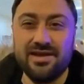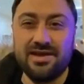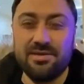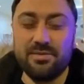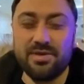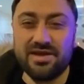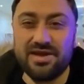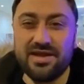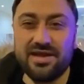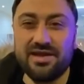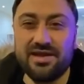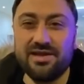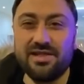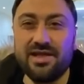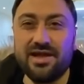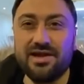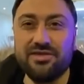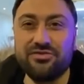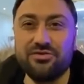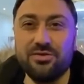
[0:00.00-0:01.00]
We're here in
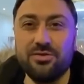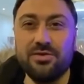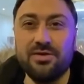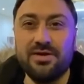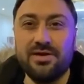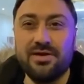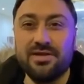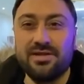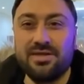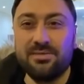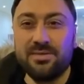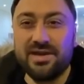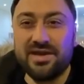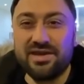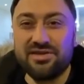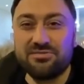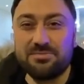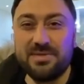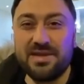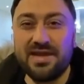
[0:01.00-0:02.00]
Glasgow to
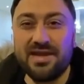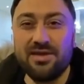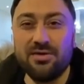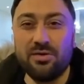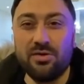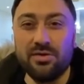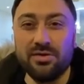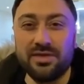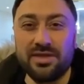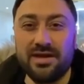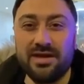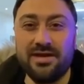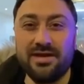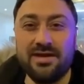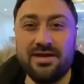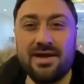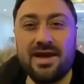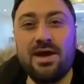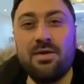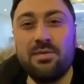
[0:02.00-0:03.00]
witness me ordering
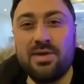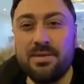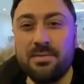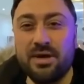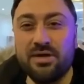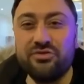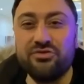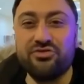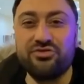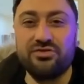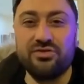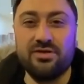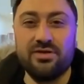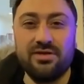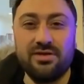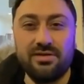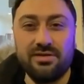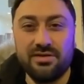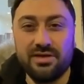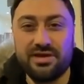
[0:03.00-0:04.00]
a wee munch.
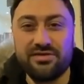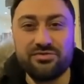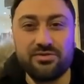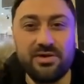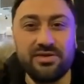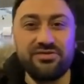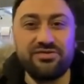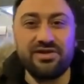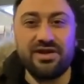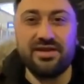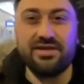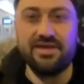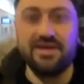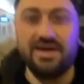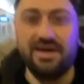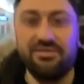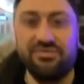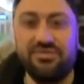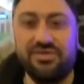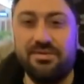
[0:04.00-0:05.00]
Let's go inside and
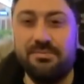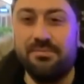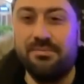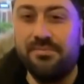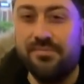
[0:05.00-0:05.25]
have some.